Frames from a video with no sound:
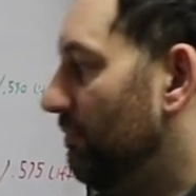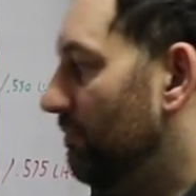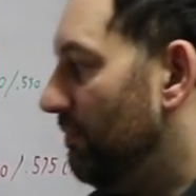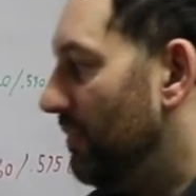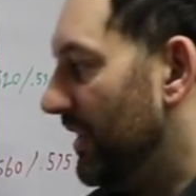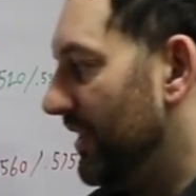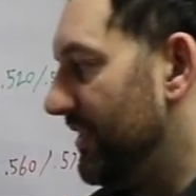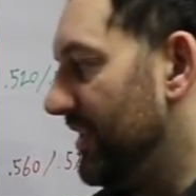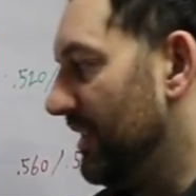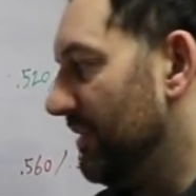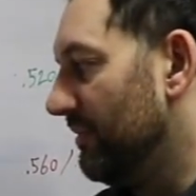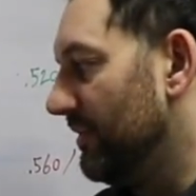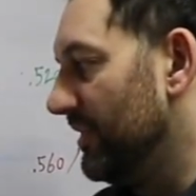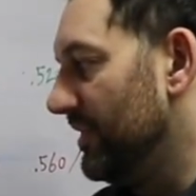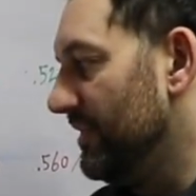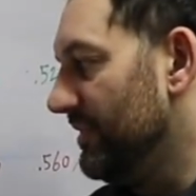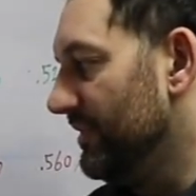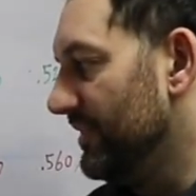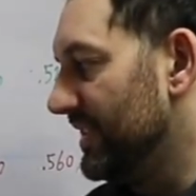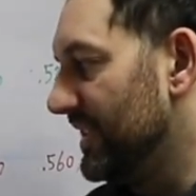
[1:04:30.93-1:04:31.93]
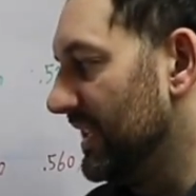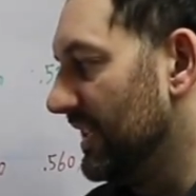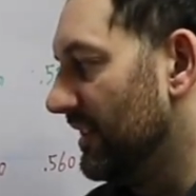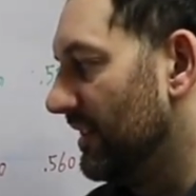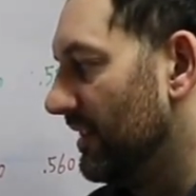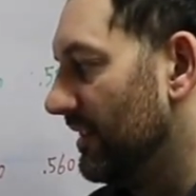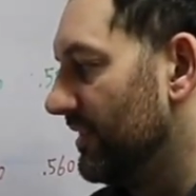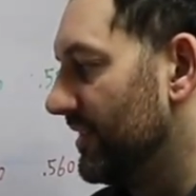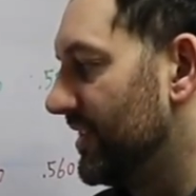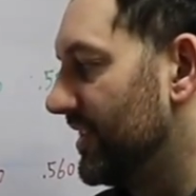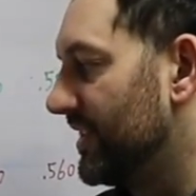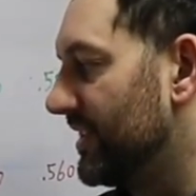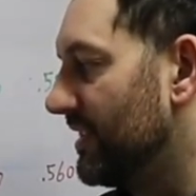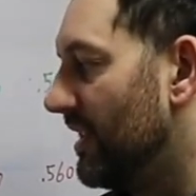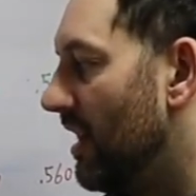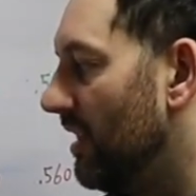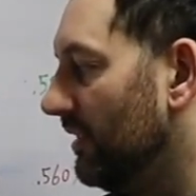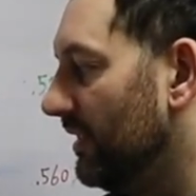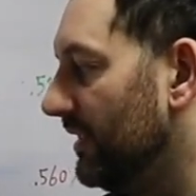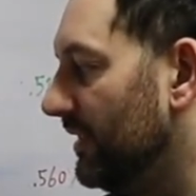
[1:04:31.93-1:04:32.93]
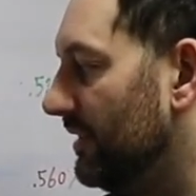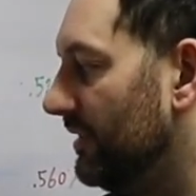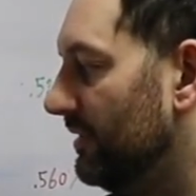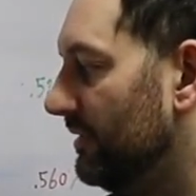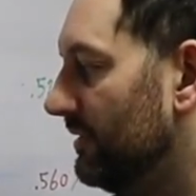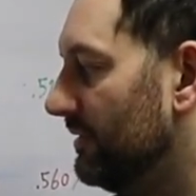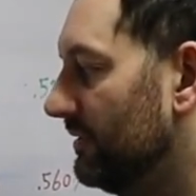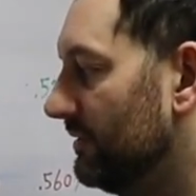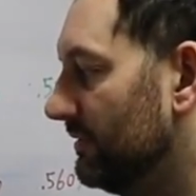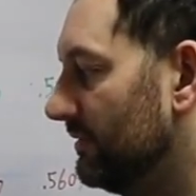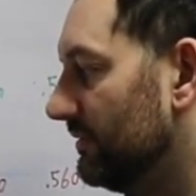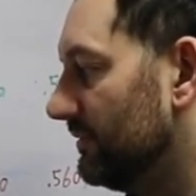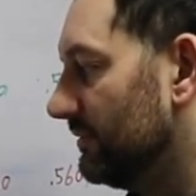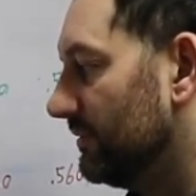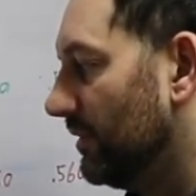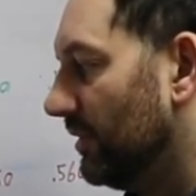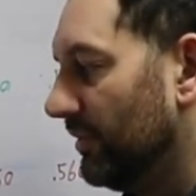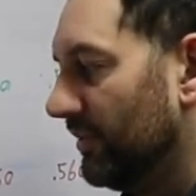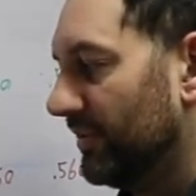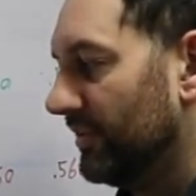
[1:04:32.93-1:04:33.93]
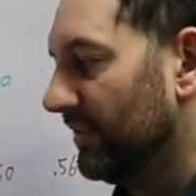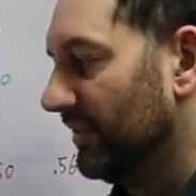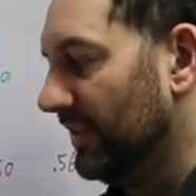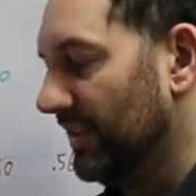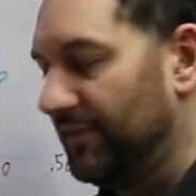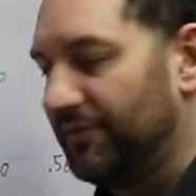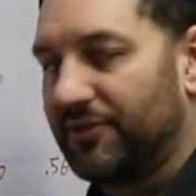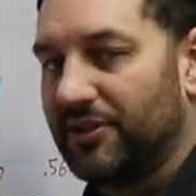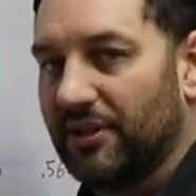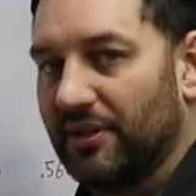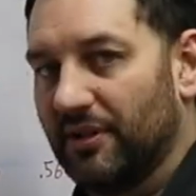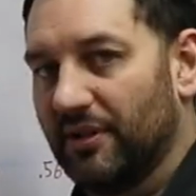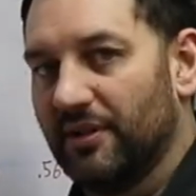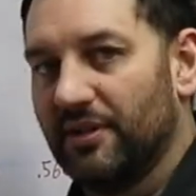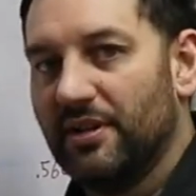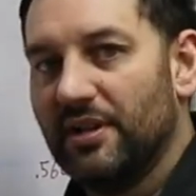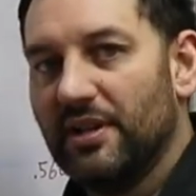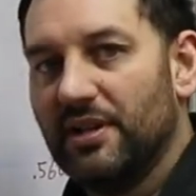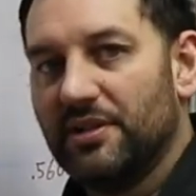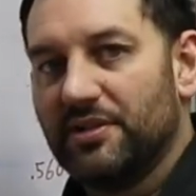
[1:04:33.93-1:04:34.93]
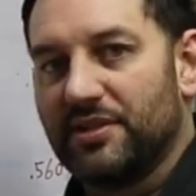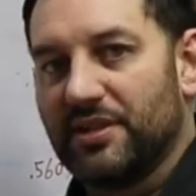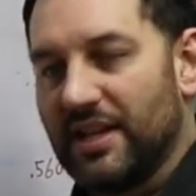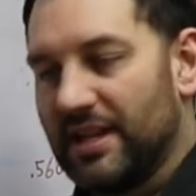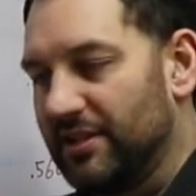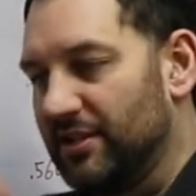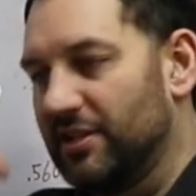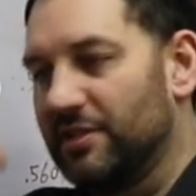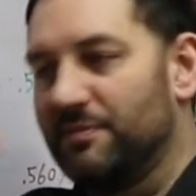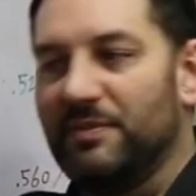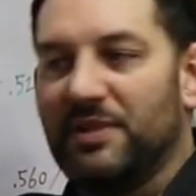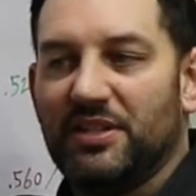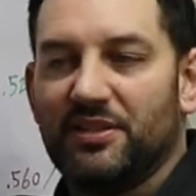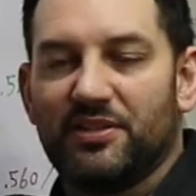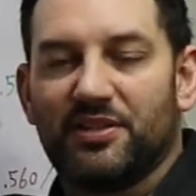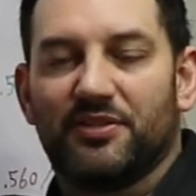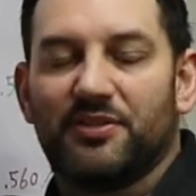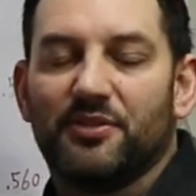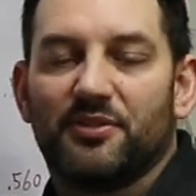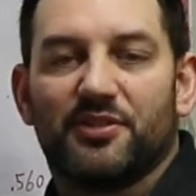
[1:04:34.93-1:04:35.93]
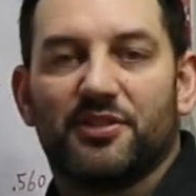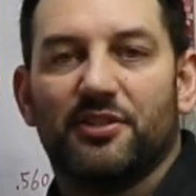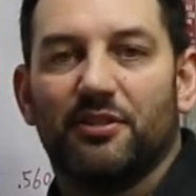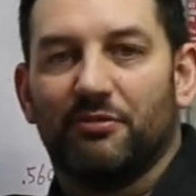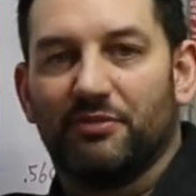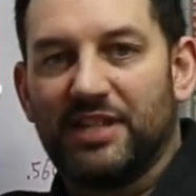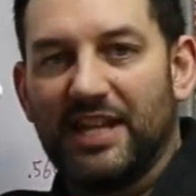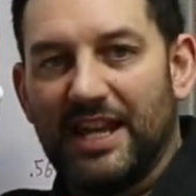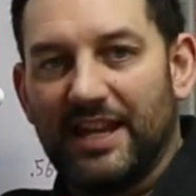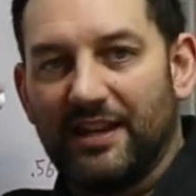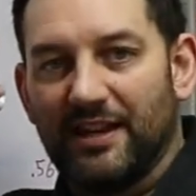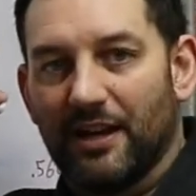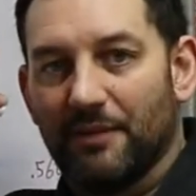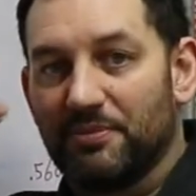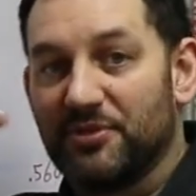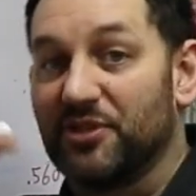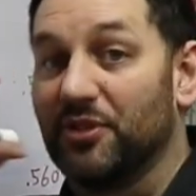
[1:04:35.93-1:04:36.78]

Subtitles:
But then we're using our solid roller lifter, so that just means that there's no take up.